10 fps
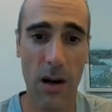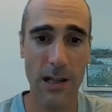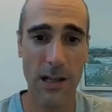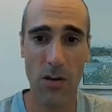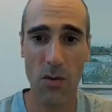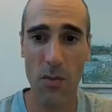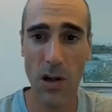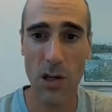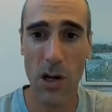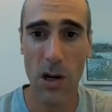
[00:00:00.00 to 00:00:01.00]
I didn't know
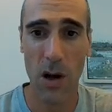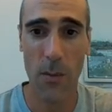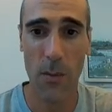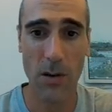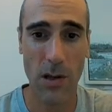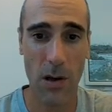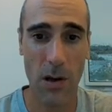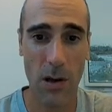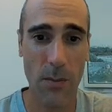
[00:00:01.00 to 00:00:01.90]
much about uh,